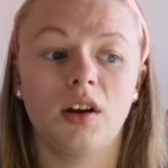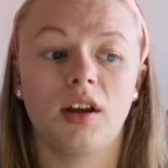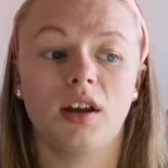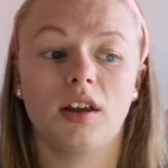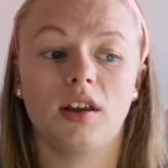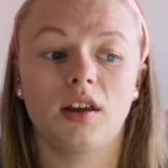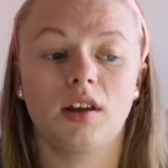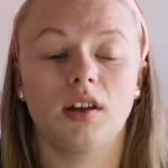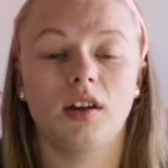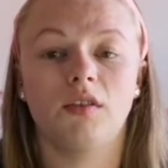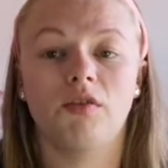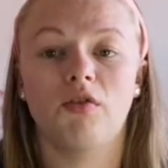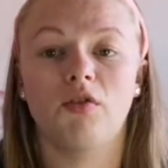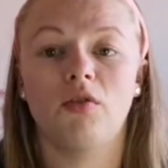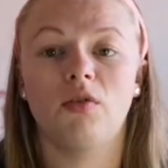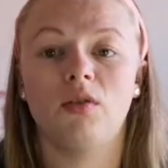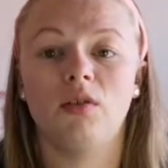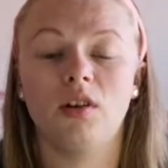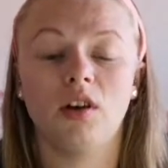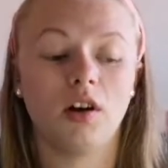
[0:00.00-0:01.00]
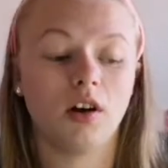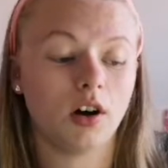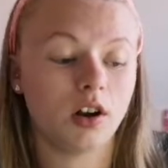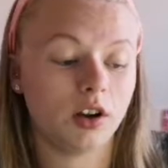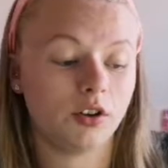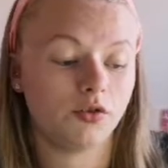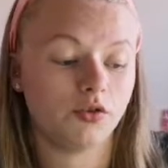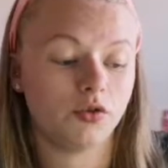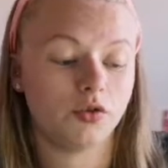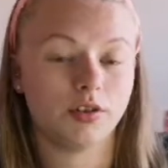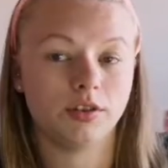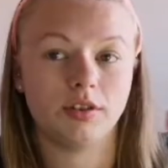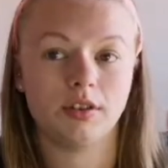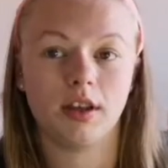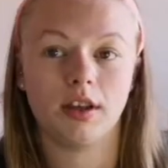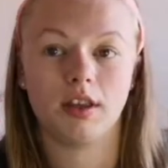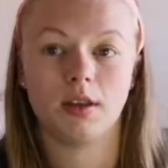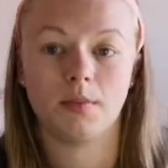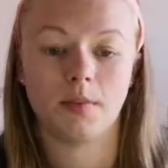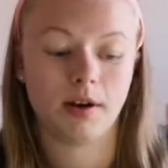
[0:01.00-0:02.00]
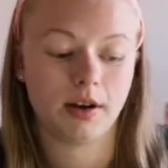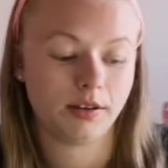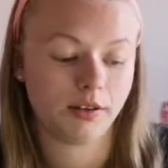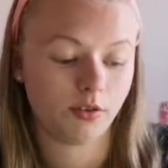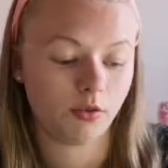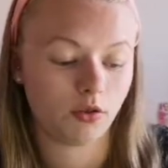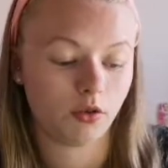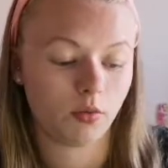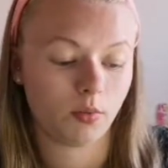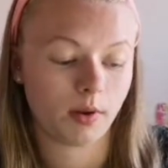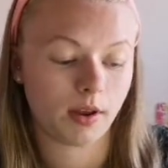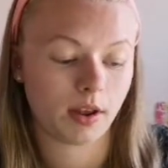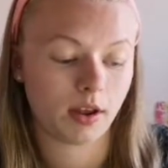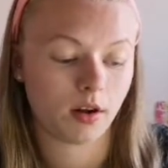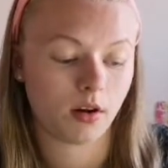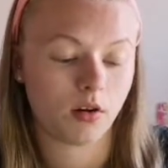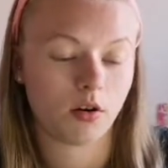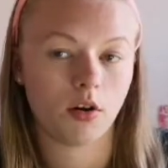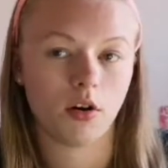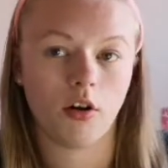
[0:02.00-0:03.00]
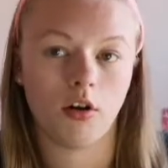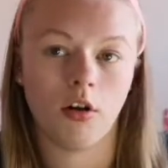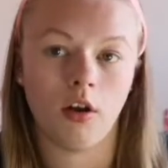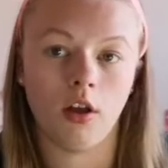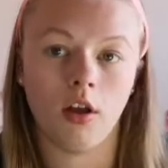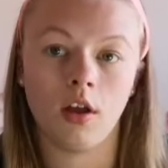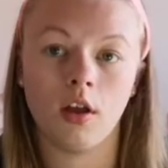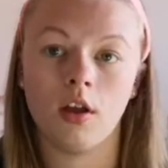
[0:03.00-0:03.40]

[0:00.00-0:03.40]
like if you're not gonna trust like the person you're with or